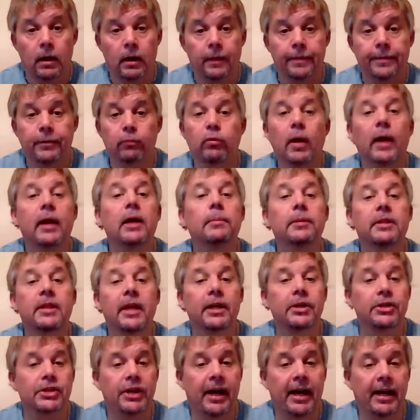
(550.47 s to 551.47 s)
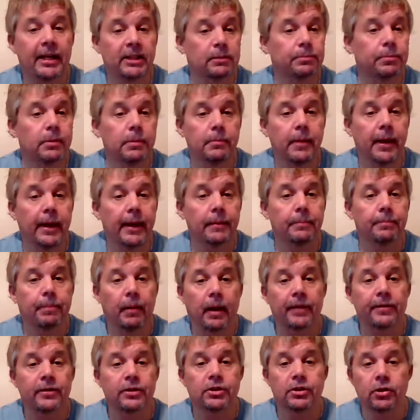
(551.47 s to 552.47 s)
the recommendation has to be made by
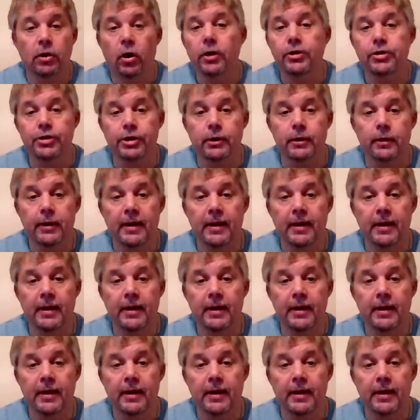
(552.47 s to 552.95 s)
the sergeant,